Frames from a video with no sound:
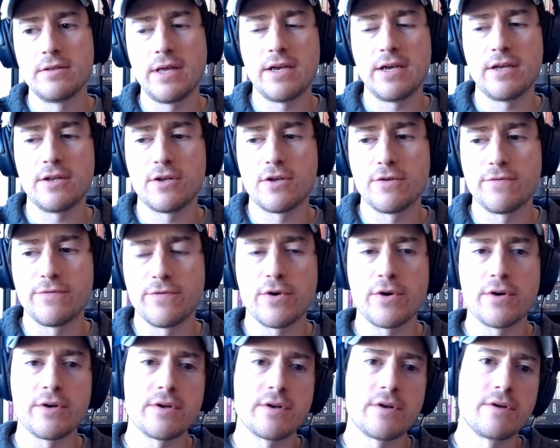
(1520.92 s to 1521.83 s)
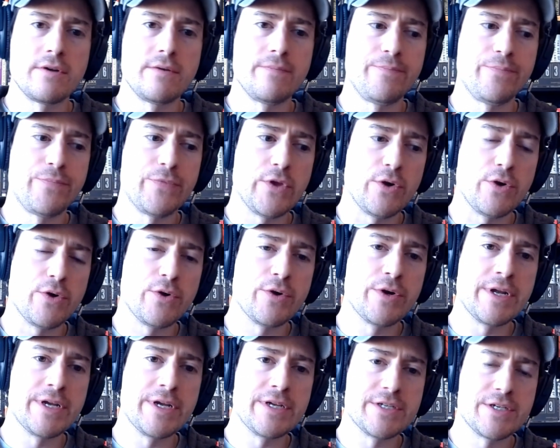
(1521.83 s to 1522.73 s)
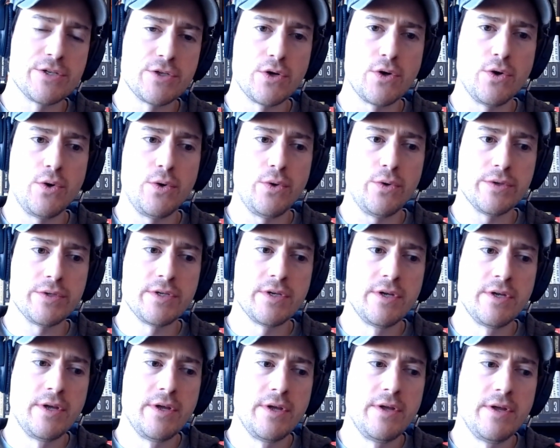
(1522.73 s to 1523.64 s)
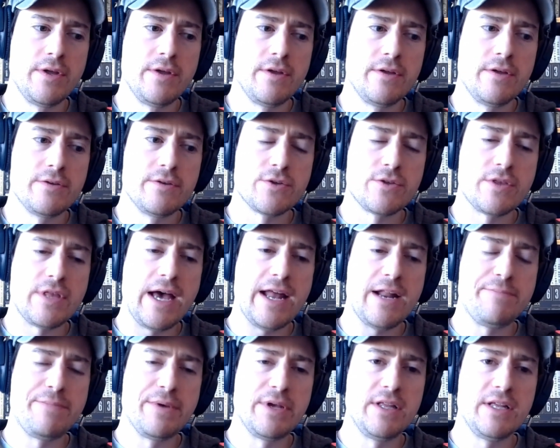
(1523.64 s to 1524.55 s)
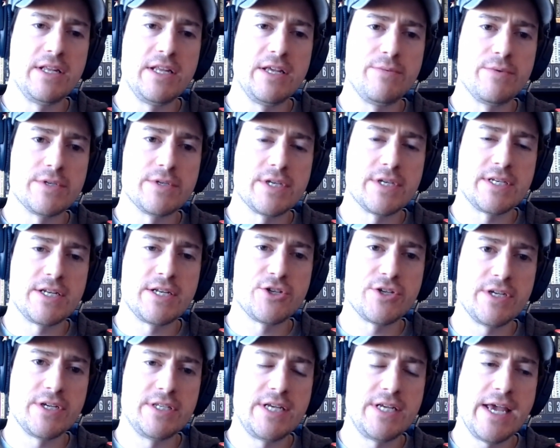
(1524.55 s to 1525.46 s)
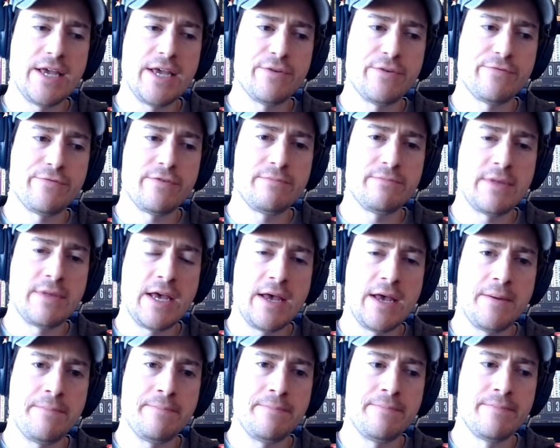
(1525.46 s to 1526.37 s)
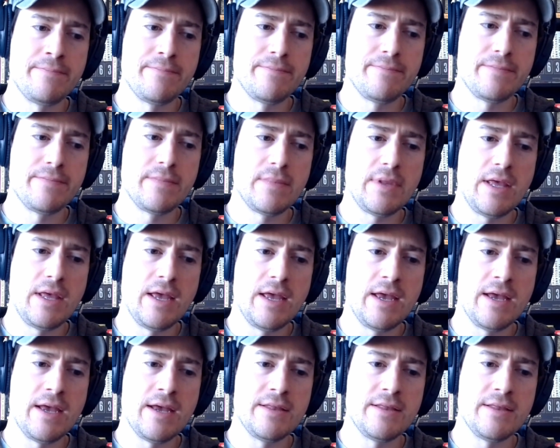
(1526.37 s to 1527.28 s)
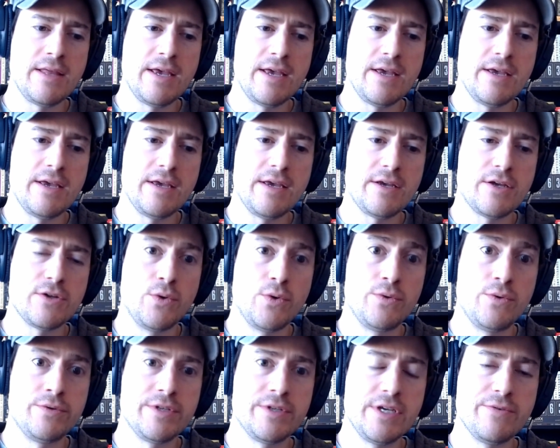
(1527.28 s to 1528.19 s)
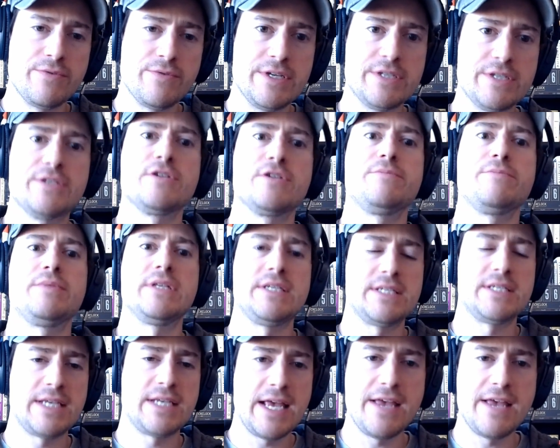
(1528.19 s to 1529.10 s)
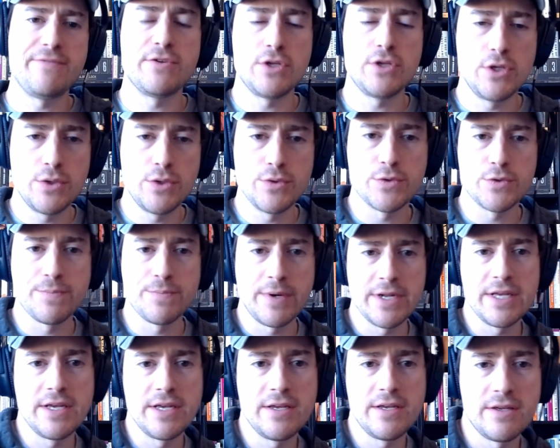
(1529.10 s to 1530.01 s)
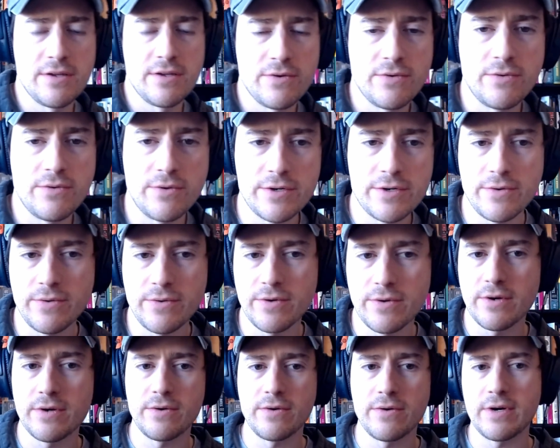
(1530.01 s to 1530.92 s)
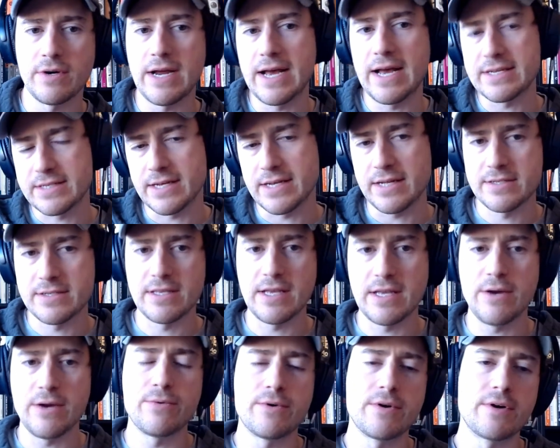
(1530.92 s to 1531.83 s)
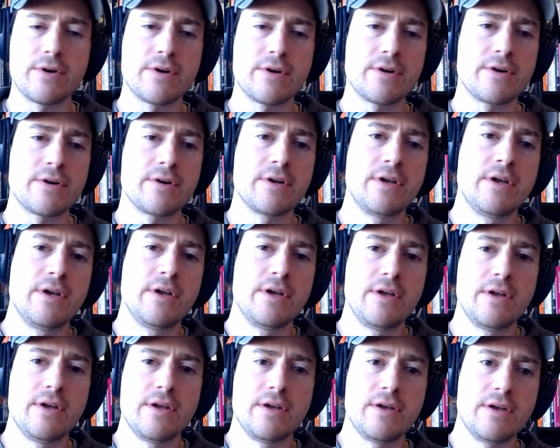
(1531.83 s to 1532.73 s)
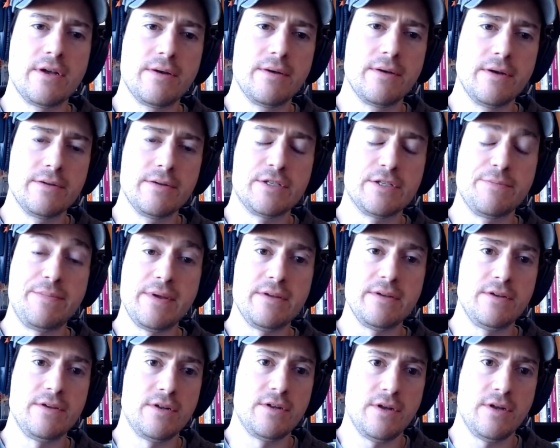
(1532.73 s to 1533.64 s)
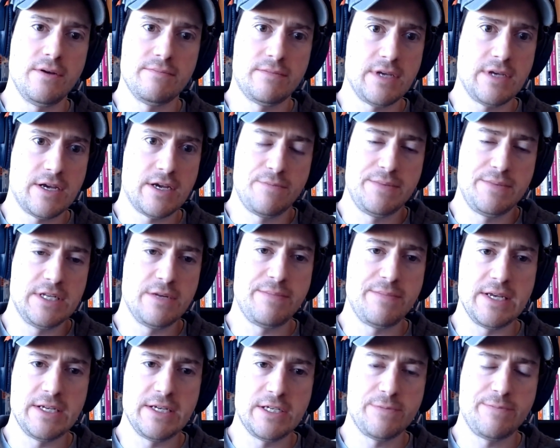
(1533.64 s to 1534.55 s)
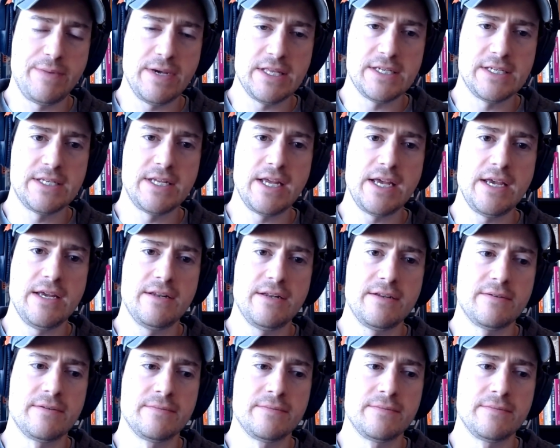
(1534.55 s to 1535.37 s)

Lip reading: could convert their earnings into gold. So that ability was essentially taken from them, and they could only reasonably save and use money or assets that were that could be debased by the state.